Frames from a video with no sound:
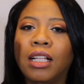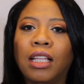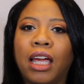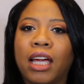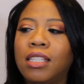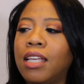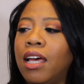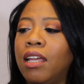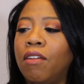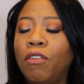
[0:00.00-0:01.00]
Like I
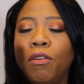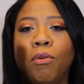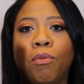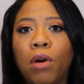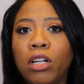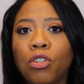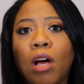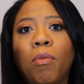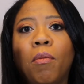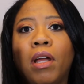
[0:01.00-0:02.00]
said, if you want to
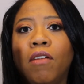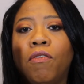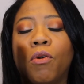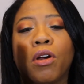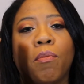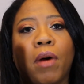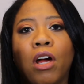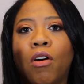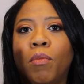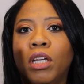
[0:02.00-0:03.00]
drop the money for it,
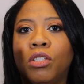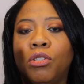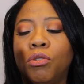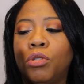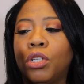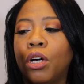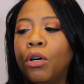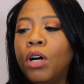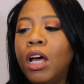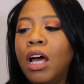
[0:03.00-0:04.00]
by all means do
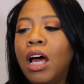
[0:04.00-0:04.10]
so.